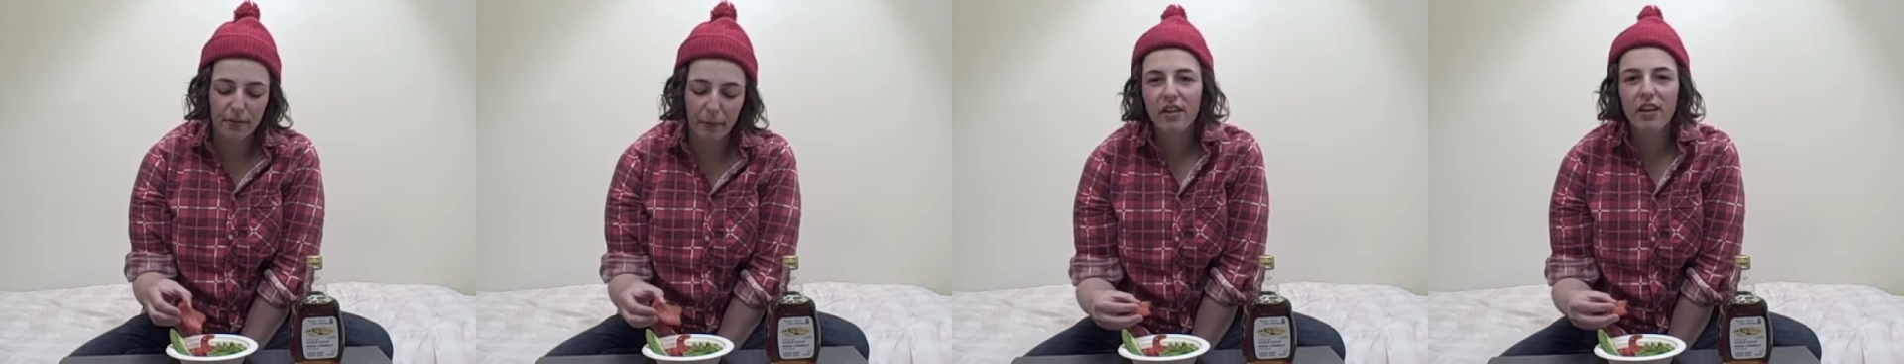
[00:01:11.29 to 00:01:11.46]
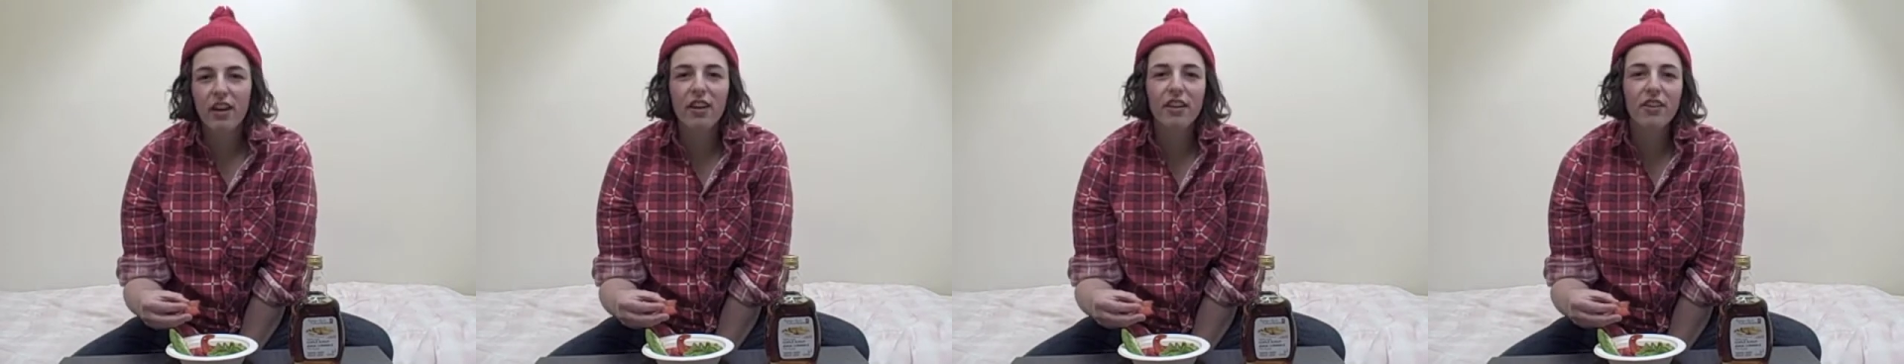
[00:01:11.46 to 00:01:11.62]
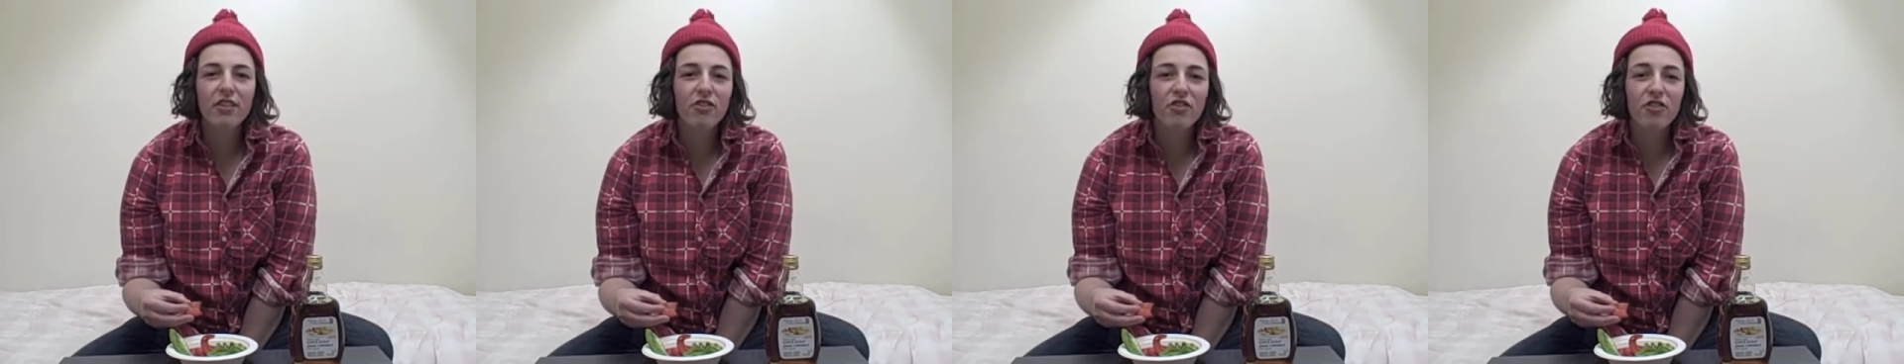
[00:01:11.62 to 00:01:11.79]

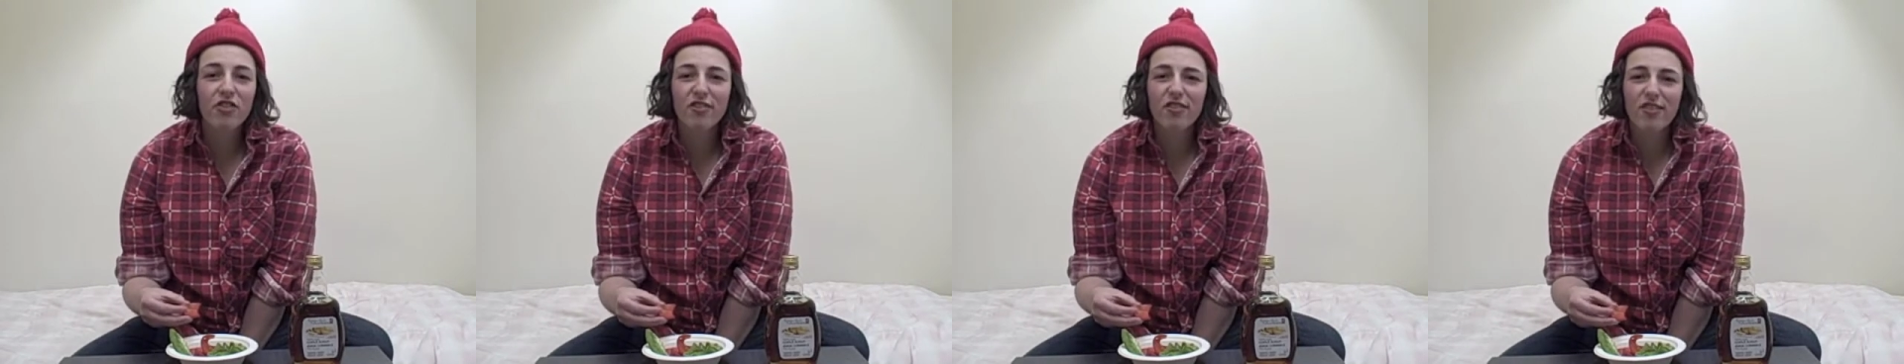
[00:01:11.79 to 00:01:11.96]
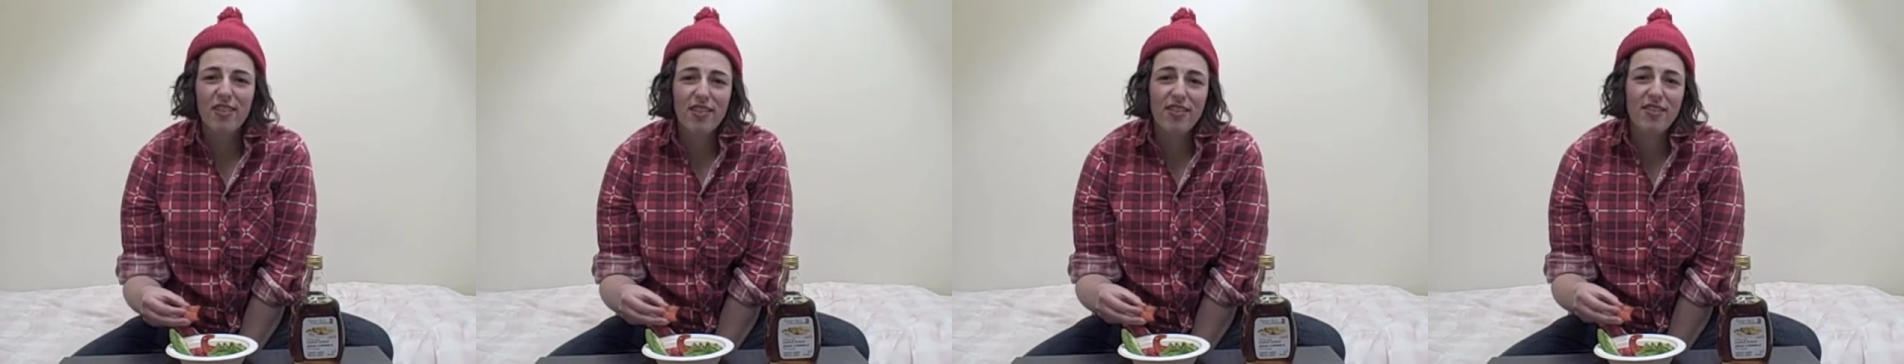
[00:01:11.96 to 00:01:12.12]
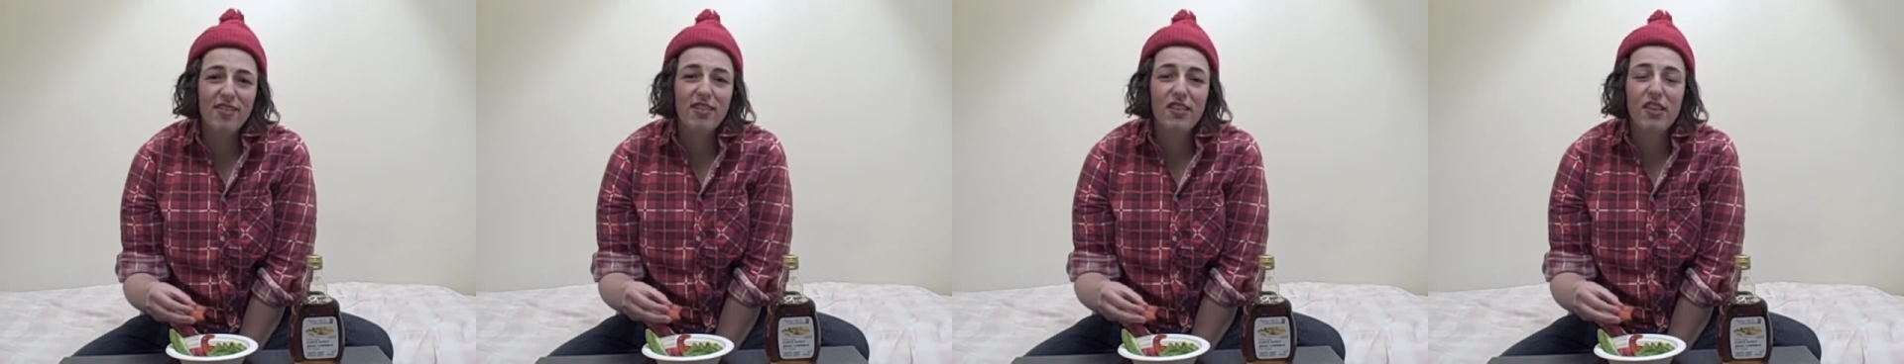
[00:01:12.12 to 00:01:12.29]
Kind of just
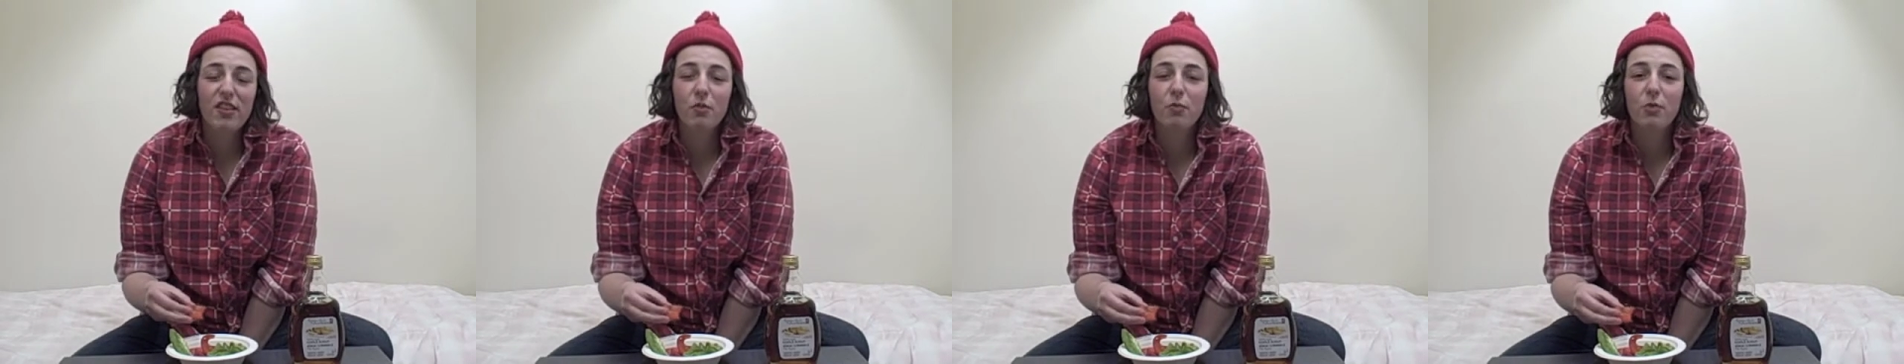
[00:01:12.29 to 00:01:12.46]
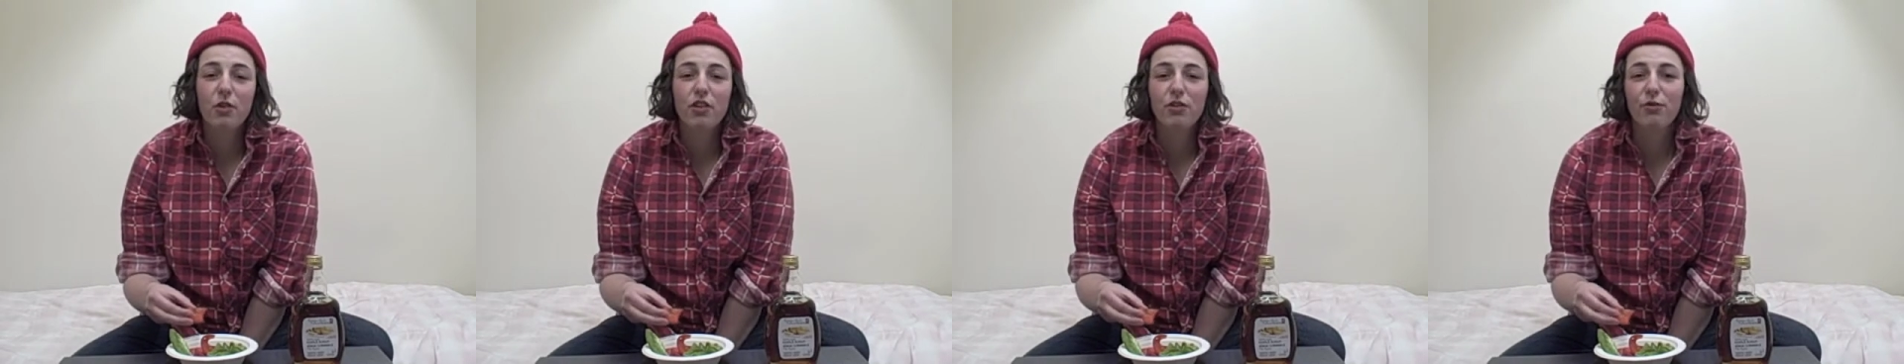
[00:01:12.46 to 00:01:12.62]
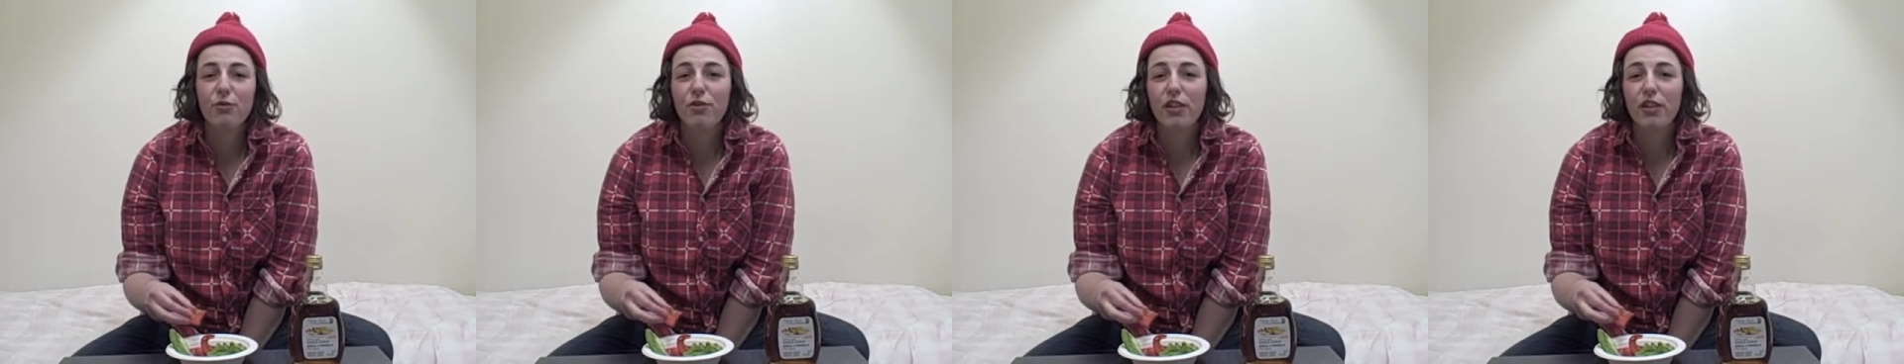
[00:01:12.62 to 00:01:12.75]
tastes like what you